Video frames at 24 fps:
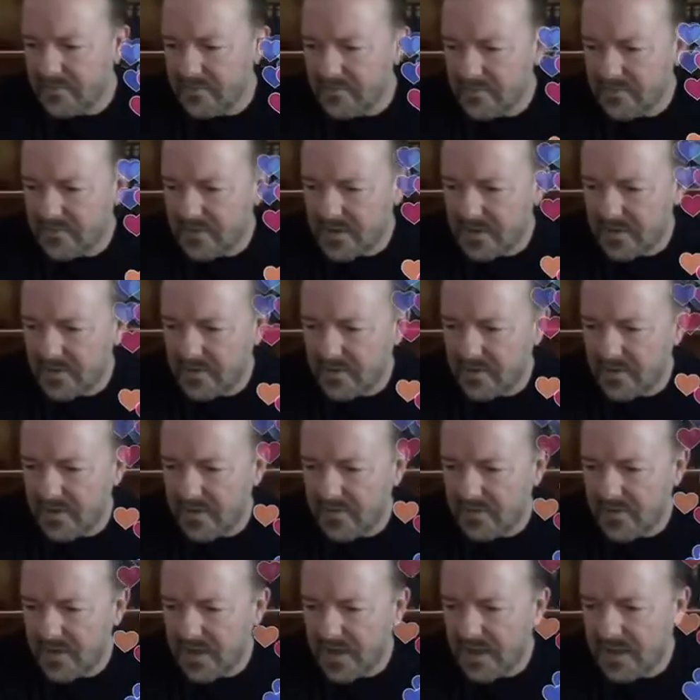she would have loved
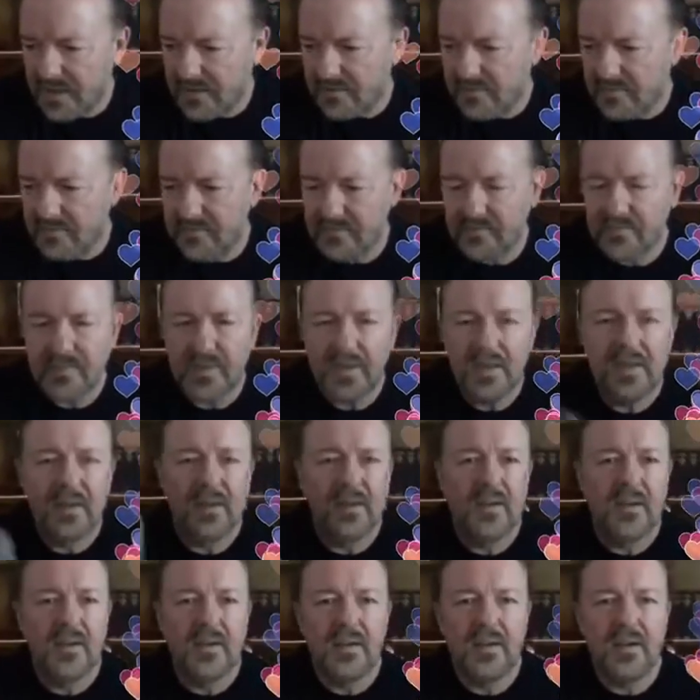that.
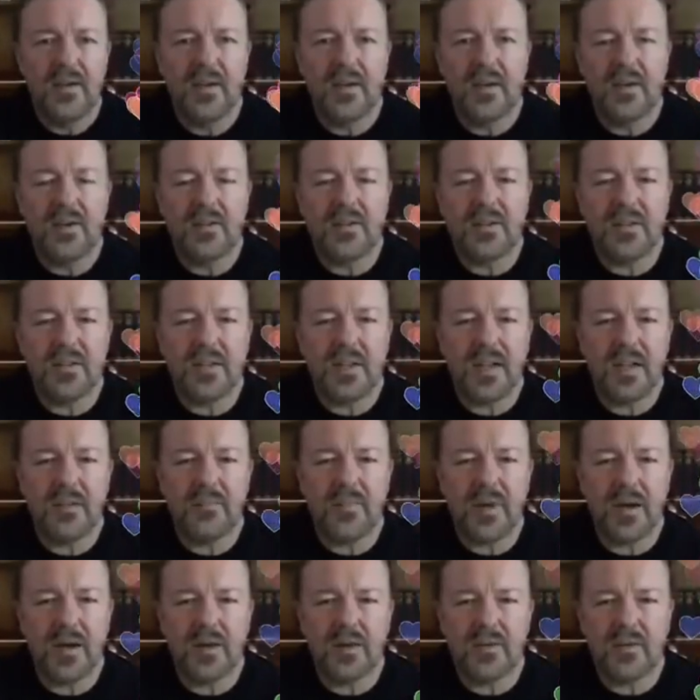Ah, oh, to Nan
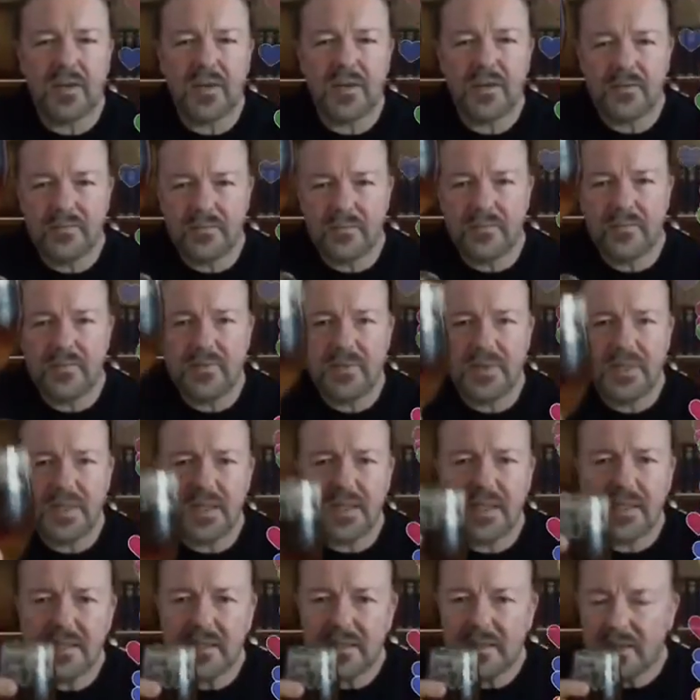Margaret.
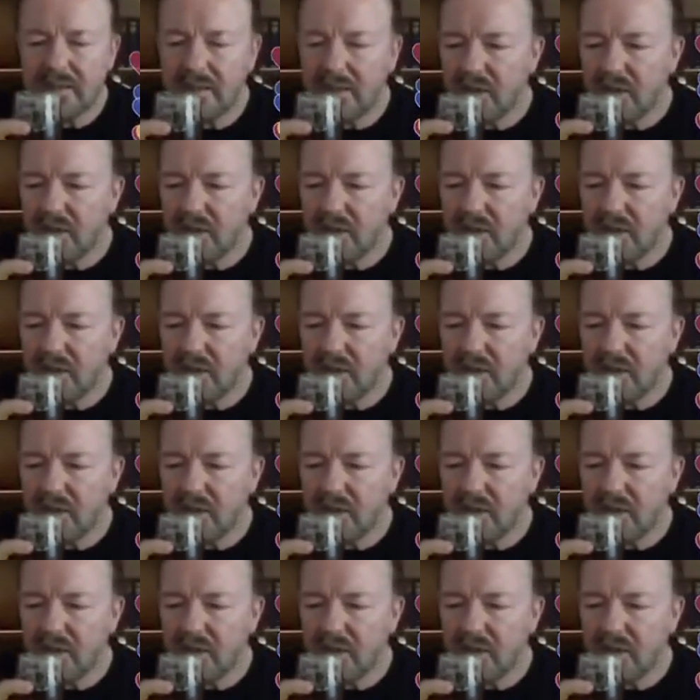Cheers.